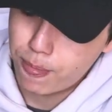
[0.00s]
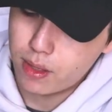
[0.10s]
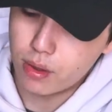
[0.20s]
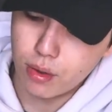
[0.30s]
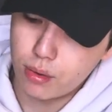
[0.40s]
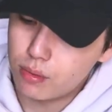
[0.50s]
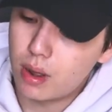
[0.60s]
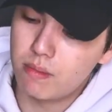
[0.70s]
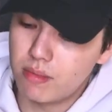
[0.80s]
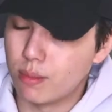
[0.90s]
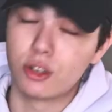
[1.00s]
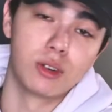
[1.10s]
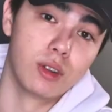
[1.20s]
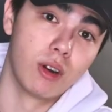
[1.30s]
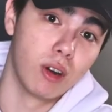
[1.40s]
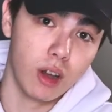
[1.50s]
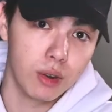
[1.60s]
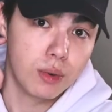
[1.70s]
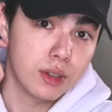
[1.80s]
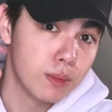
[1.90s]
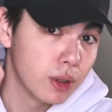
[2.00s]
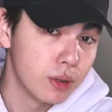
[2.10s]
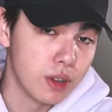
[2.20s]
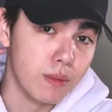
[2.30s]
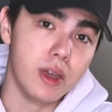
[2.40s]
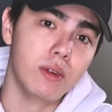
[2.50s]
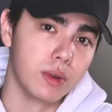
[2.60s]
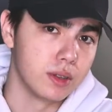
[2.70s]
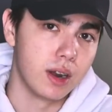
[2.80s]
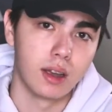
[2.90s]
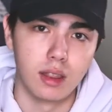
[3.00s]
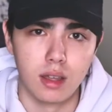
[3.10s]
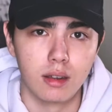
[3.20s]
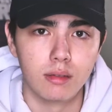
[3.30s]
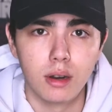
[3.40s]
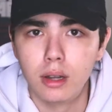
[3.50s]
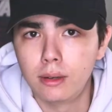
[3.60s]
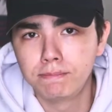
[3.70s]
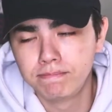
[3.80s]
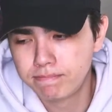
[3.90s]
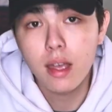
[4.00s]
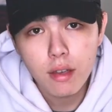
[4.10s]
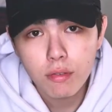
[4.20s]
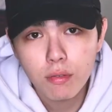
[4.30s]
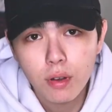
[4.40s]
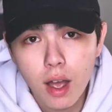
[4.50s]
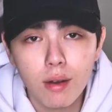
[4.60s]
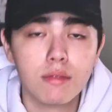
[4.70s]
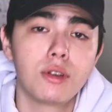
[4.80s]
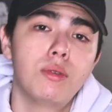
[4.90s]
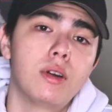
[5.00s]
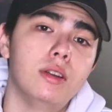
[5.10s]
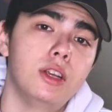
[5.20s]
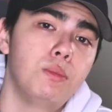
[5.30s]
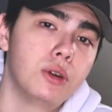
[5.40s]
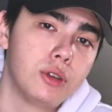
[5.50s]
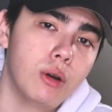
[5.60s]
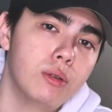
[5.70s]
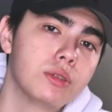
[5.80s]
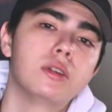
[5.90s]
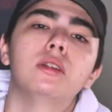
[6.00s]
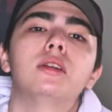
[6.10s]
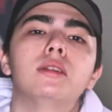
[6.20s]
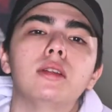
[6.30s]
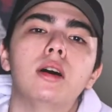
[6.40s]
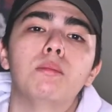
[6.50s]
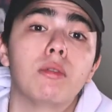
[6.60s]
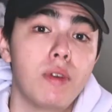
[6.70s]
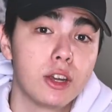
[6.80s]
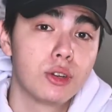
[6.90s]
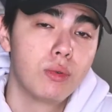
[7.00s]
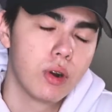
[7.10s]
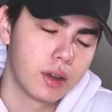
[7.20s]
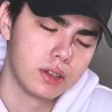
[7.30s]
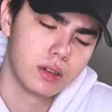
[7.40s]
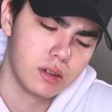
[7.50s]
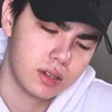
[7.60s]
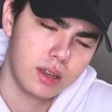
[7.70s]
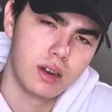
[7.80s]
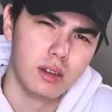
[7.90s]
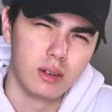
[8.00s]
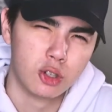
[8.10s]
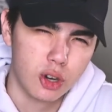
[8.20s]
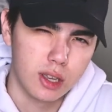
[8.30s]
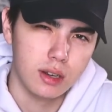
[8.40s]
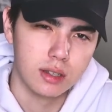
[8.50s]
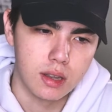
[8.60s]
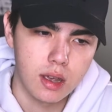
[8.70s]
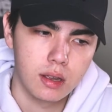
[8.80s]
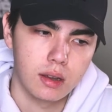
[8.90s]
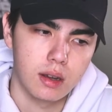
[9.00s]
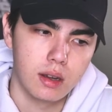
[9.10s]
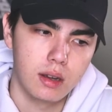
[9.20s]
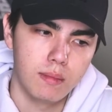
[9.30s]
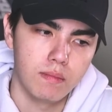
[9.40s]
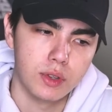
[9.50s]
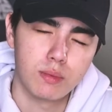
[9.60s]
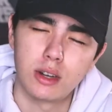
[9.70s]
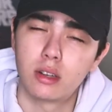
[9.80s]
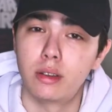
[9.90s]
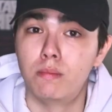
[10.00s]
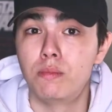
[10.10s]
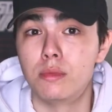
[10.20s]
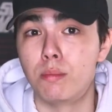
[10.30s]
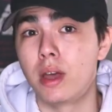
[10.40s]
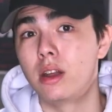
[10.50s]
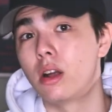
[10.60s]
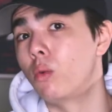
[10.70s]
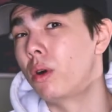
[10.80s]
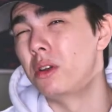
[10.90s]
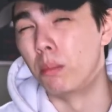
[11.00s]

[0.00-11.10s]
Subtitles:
Although I'm sure there are other ones, but those are the main ones that I can think of right now. If, however, you want to dip your toes in a little professional work, it starts to get a little tricky to say, especially depending on what your